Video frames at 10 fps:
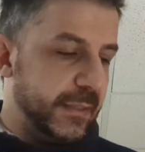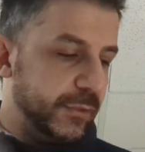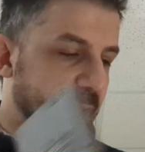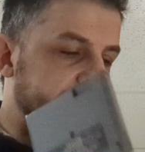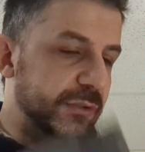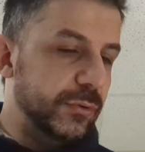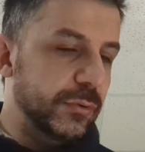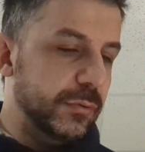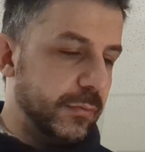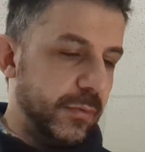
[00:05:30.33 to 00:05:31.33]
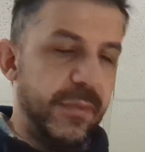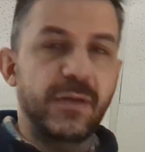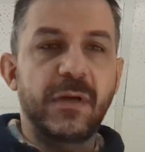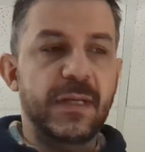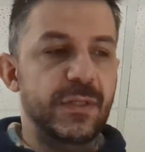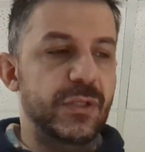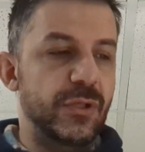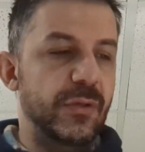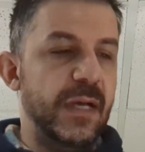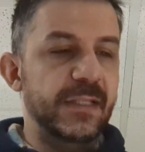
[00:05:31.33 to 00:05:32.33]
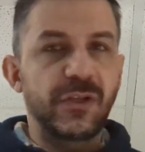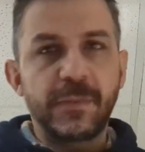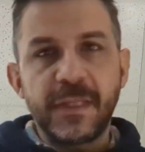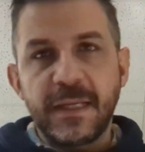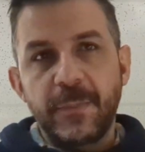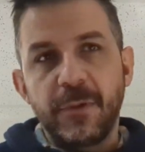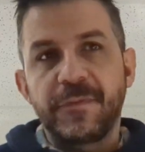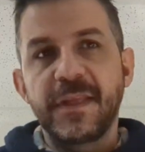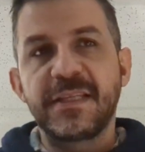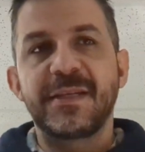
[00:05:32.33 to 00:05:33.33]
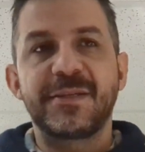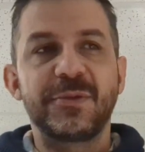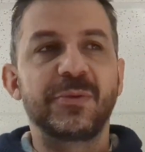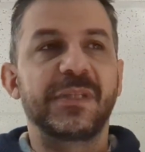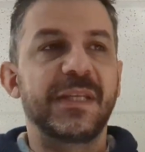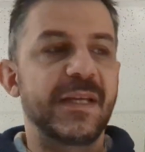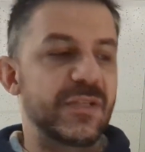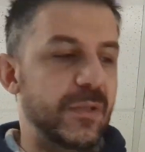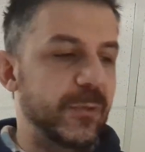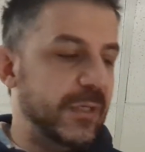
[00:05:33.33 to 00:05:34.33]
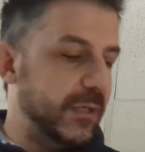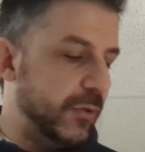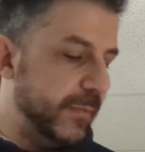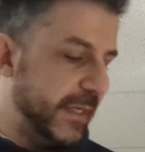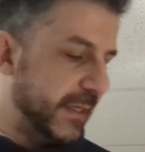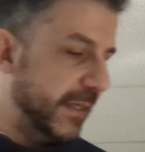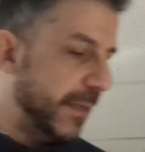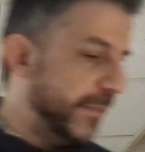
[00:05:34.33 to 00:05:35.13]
to add to the collection. So I dropped a couple of things, as you could hear, so I'm gonna go back and grab